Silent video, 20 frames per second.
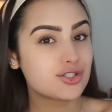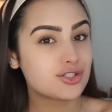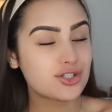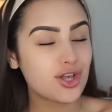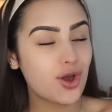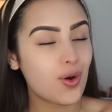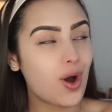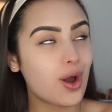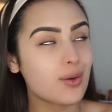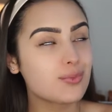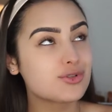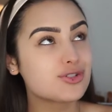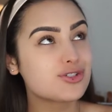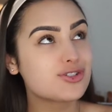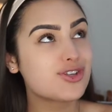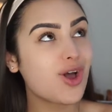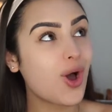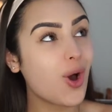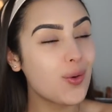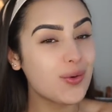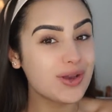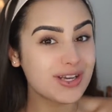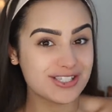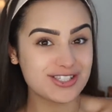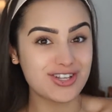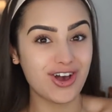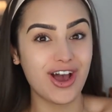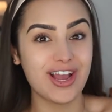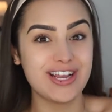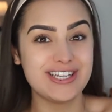So I'm so
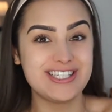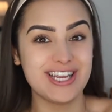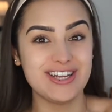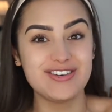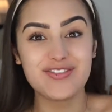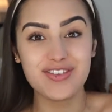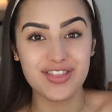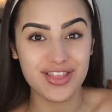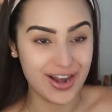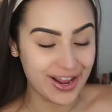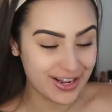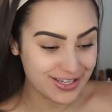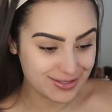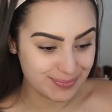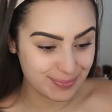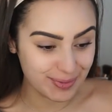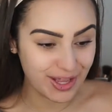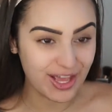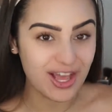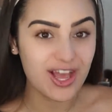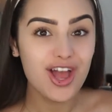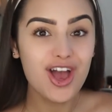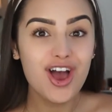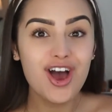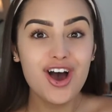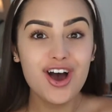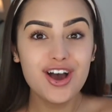excited for the next bit.